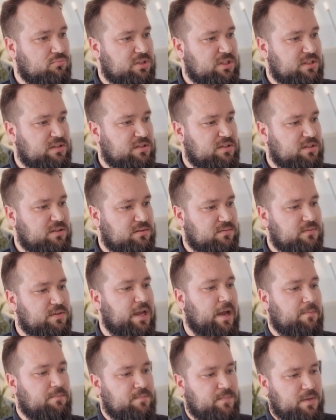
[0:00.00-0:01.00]
Is it?
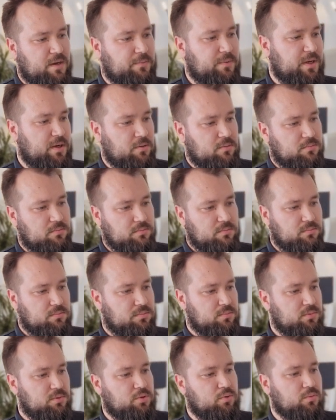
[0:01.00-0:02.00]
Yeah, there we go.
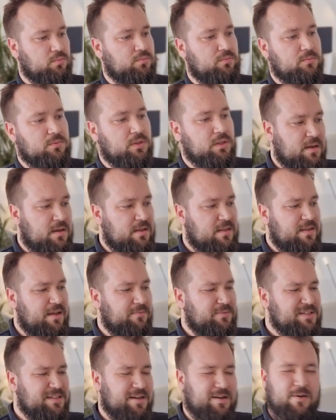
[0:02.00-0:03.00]
Cool. That
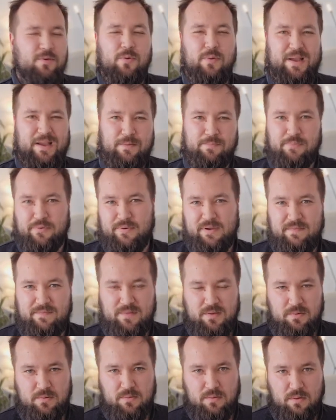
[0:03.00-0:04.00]
was a quick
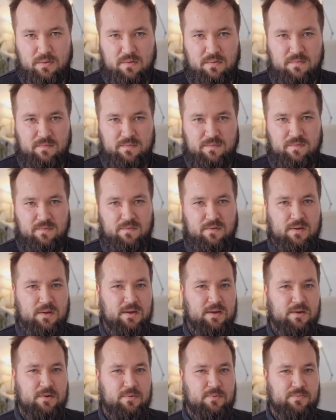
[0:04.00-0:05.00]
preview of
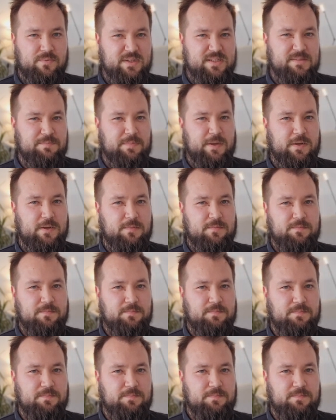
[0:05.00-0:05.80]
Respell.